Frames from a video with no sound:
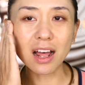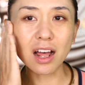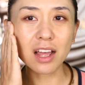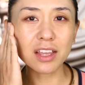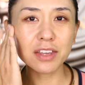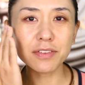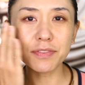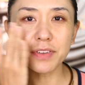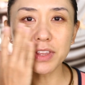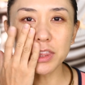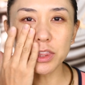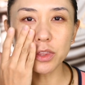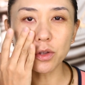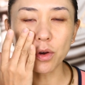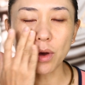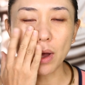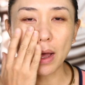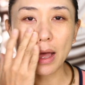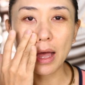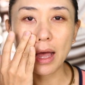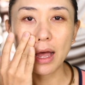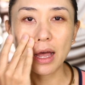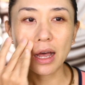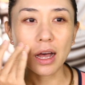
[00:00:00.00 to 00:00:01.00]
Even though
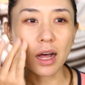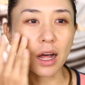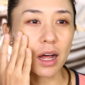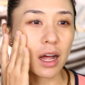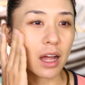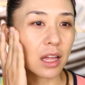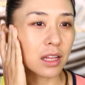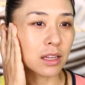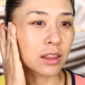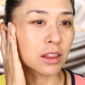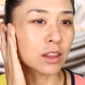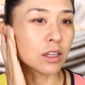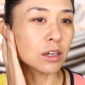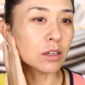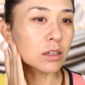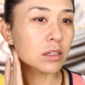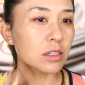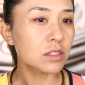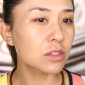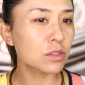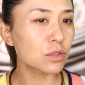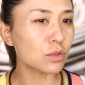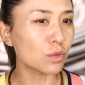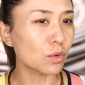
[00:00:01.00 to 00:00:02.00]
it
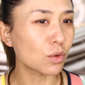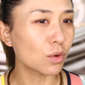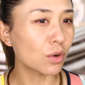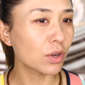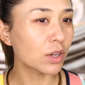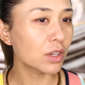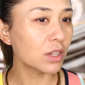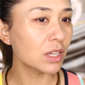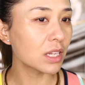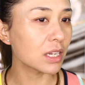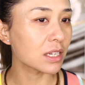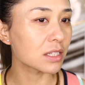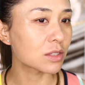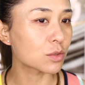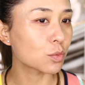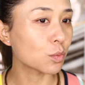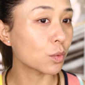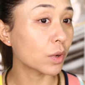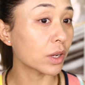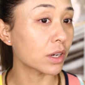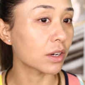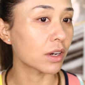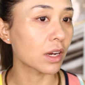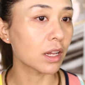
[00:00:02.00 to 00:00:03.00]
looks oily, it's
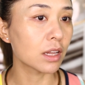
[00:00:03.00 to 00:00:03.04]
weird.